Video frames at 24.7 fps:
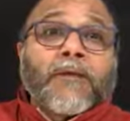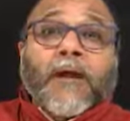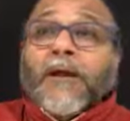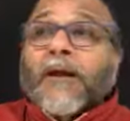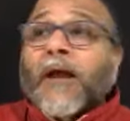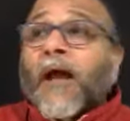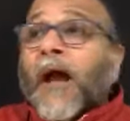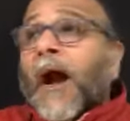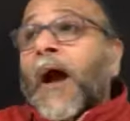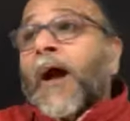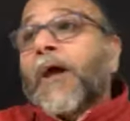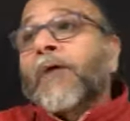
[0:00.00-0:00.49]

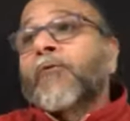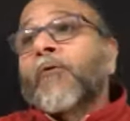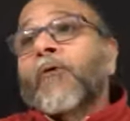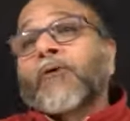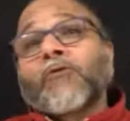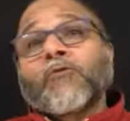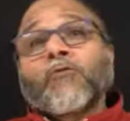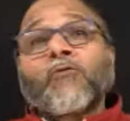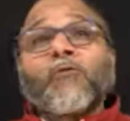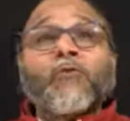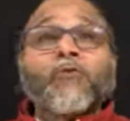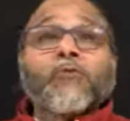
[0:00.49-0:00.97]
that I
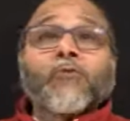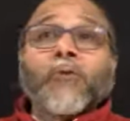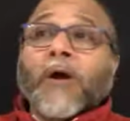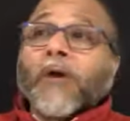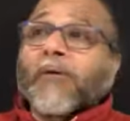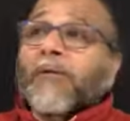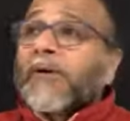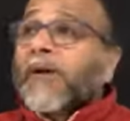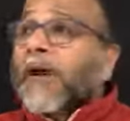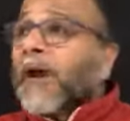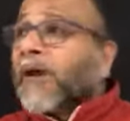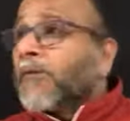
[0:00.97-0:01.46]
want to go to
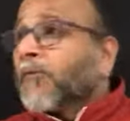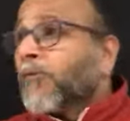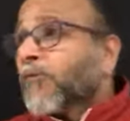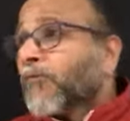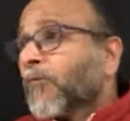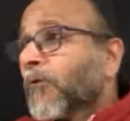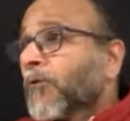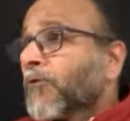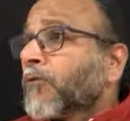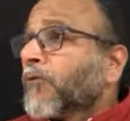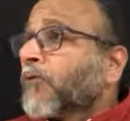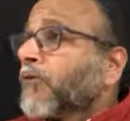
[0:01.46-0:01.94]
heaven, I don't
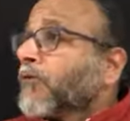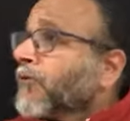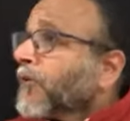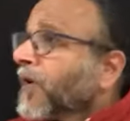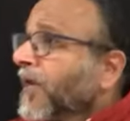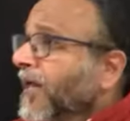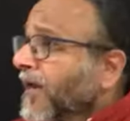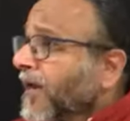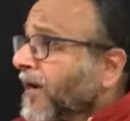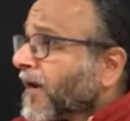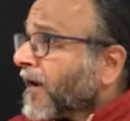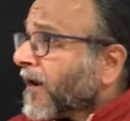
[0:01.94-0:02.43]
want to go to
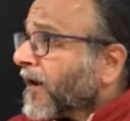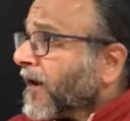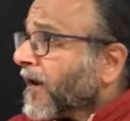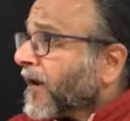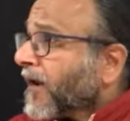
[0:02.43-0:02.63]
hell.